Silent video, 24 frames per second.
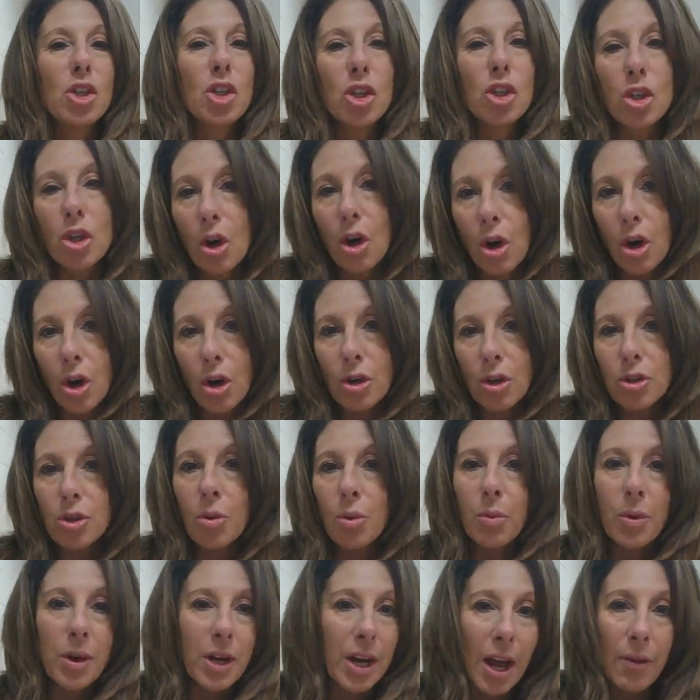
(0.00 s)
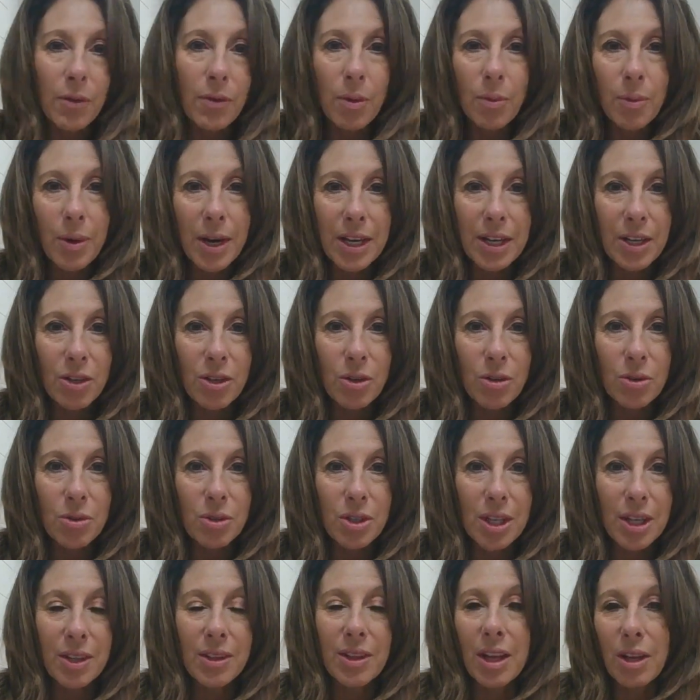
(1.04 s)
stars or whatever rating you
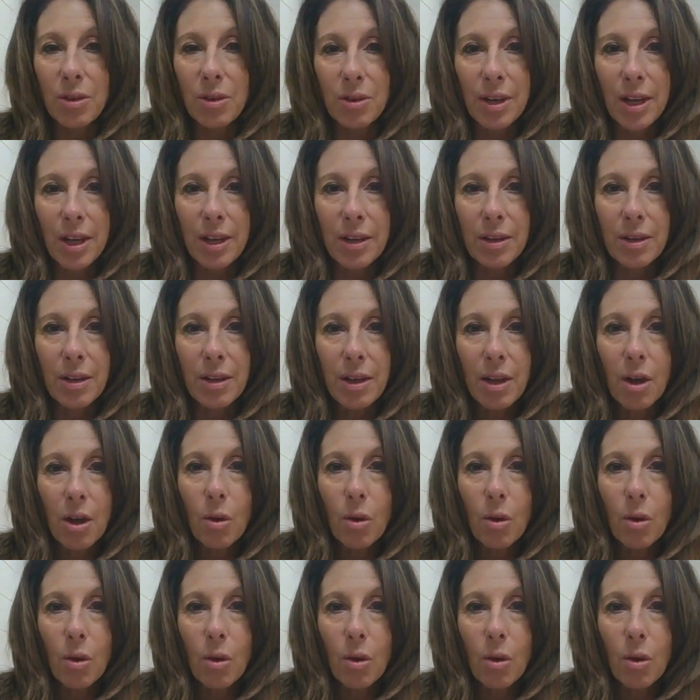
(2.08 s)
did that you did,